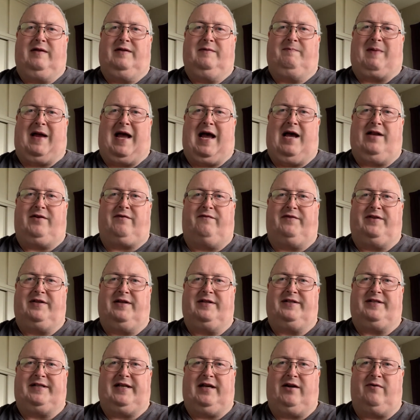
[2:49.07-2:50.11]
part of the
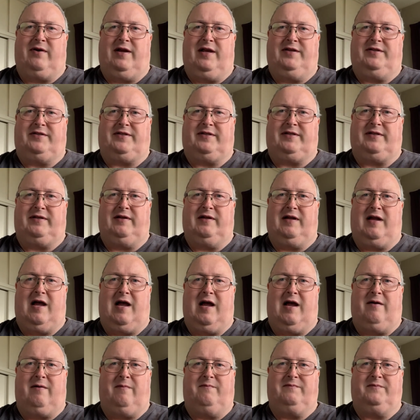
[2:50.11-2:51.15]
series,
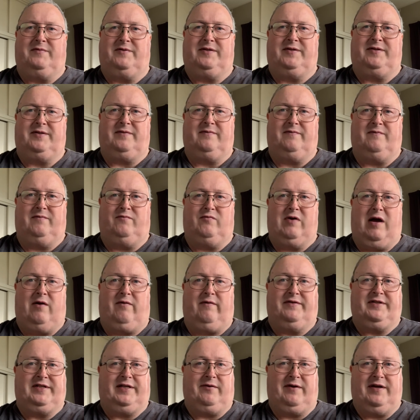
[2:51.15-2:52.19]

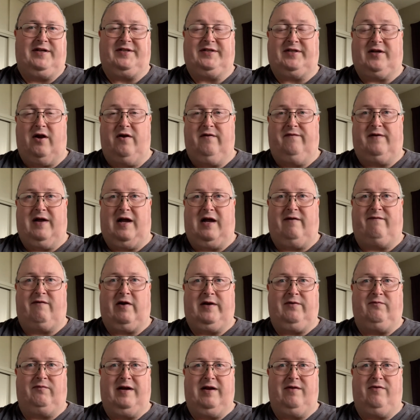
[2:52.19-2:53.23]
series so far. I've
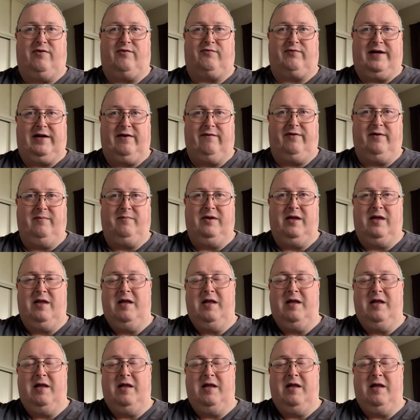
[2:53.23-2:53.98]
only read three of them.